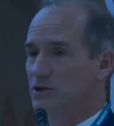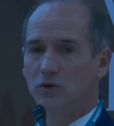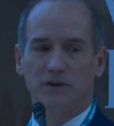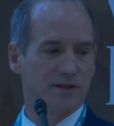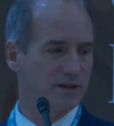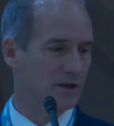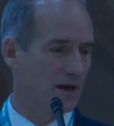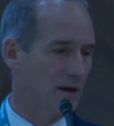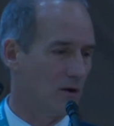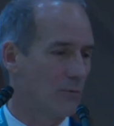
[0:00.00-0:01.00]
so this is
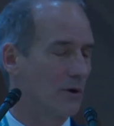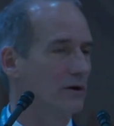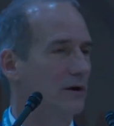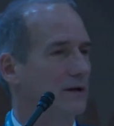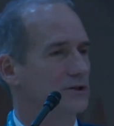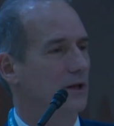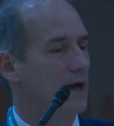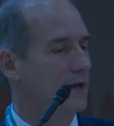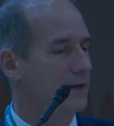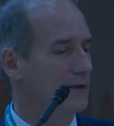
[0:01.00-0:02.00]
Omar
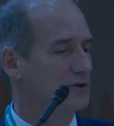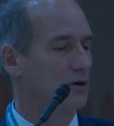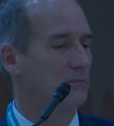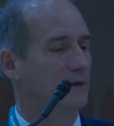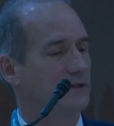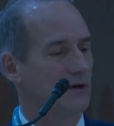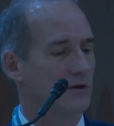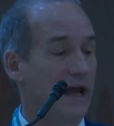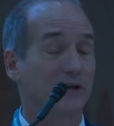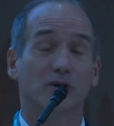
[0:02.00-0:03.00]
Al-Jaladi. He's our
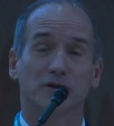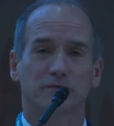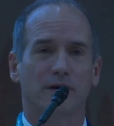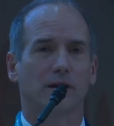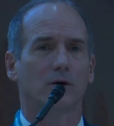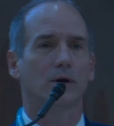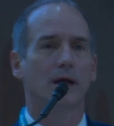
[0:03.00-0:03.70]
Natrox fellow.